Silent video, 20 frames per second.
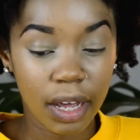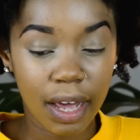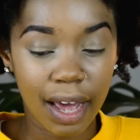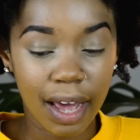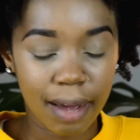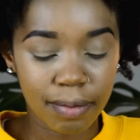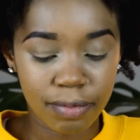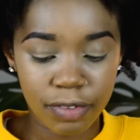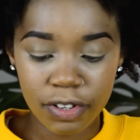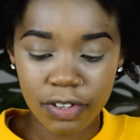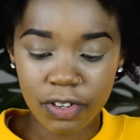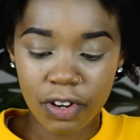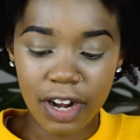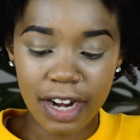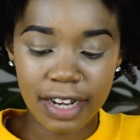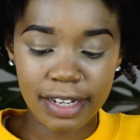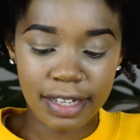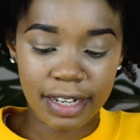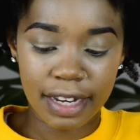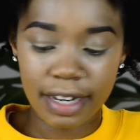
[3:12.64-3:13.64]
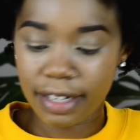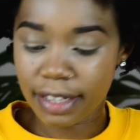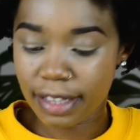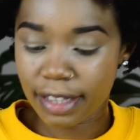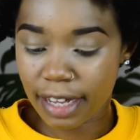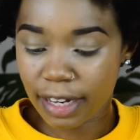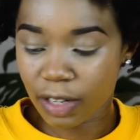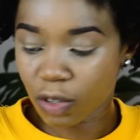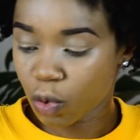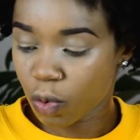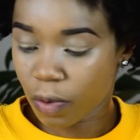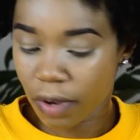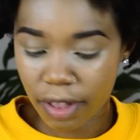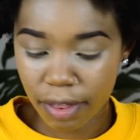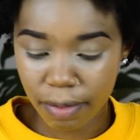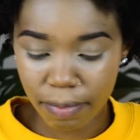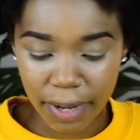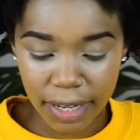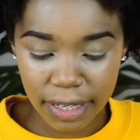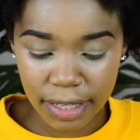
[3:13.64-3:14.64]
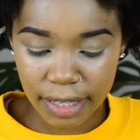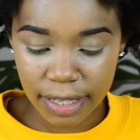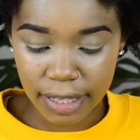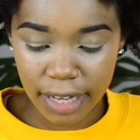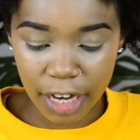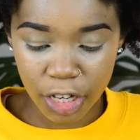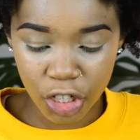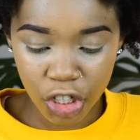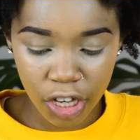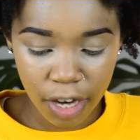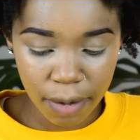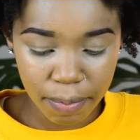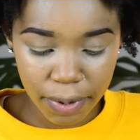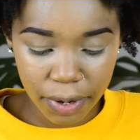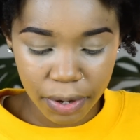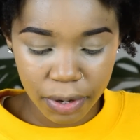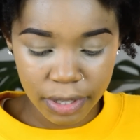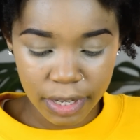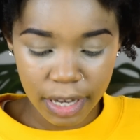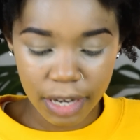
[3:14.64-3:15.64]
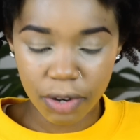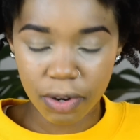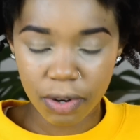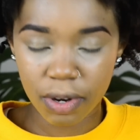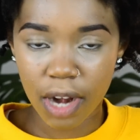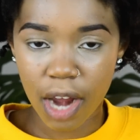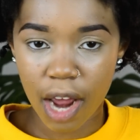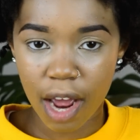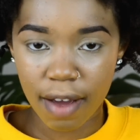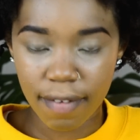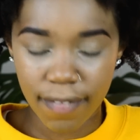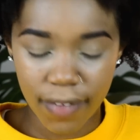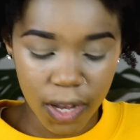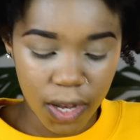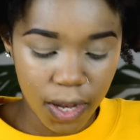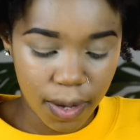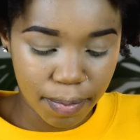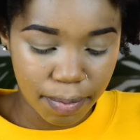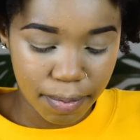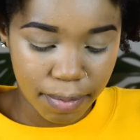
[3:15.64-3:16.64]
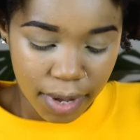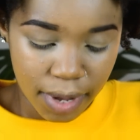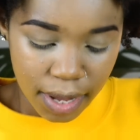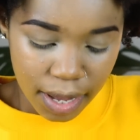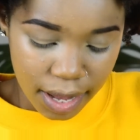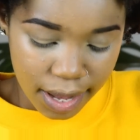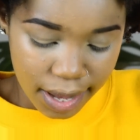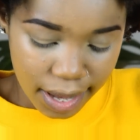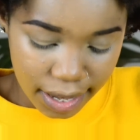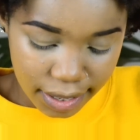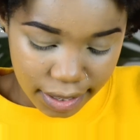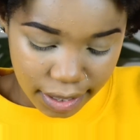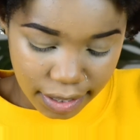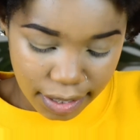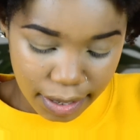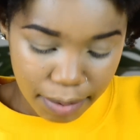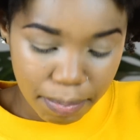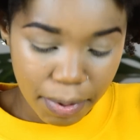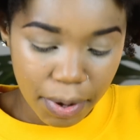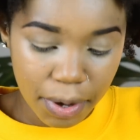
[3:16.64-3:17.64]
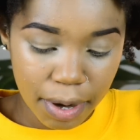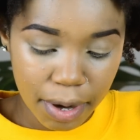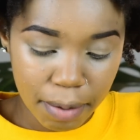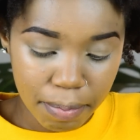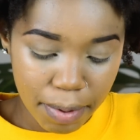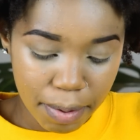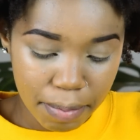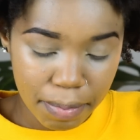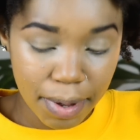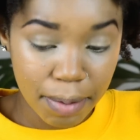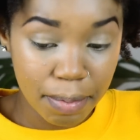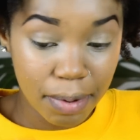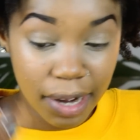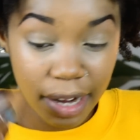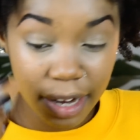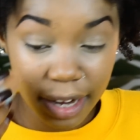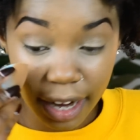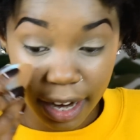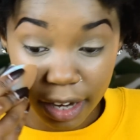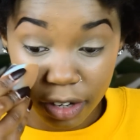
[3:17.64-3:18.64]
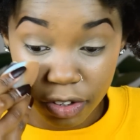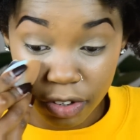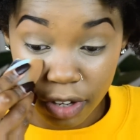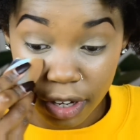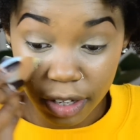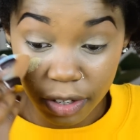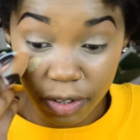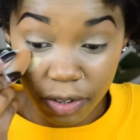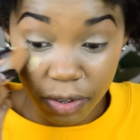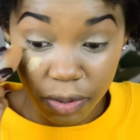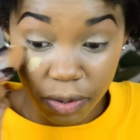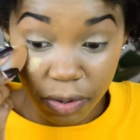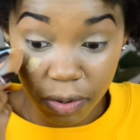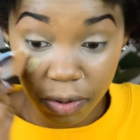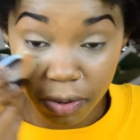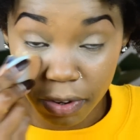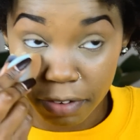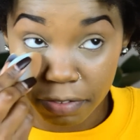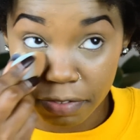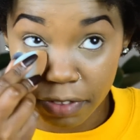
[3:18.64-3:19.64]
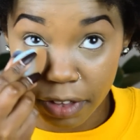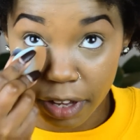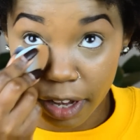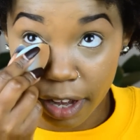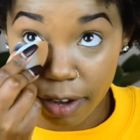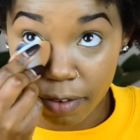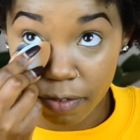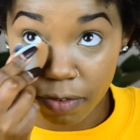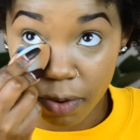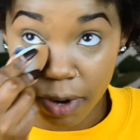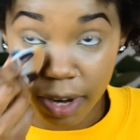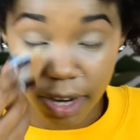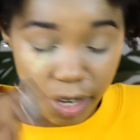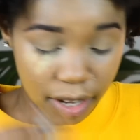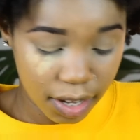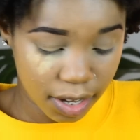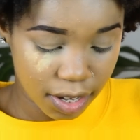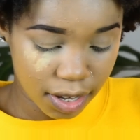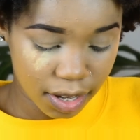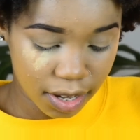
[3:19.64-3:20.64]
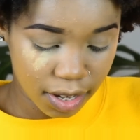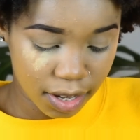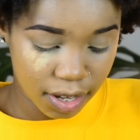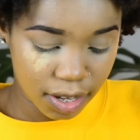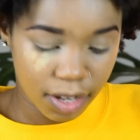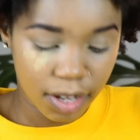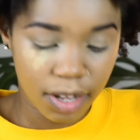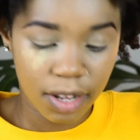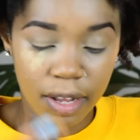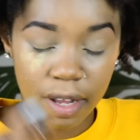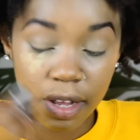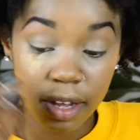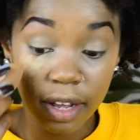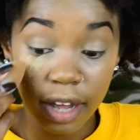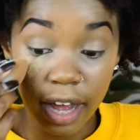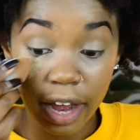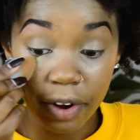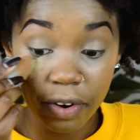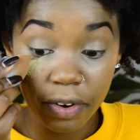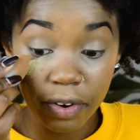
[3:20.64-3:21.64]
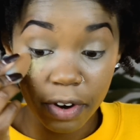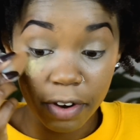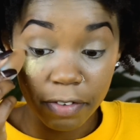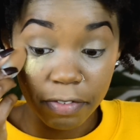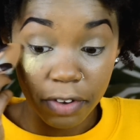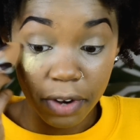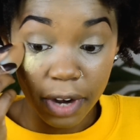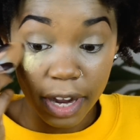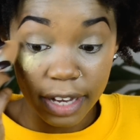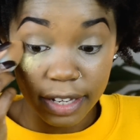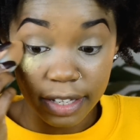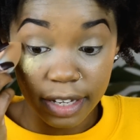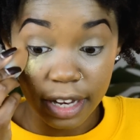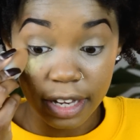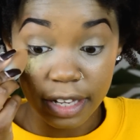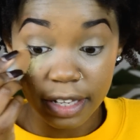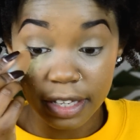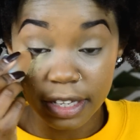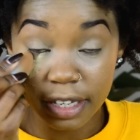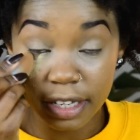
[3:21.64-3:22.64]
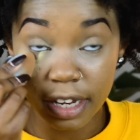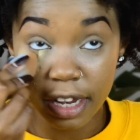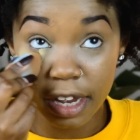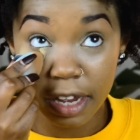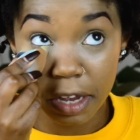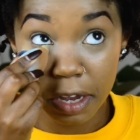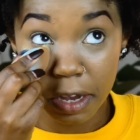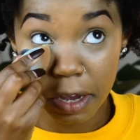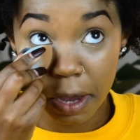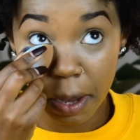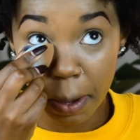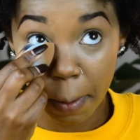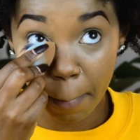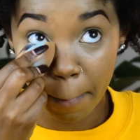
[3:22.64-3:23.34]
I'm just gonna set that with my Sacha because I don't have a setting powder by Maybelline. I actually don't know if they have one. I don't know if you guys can see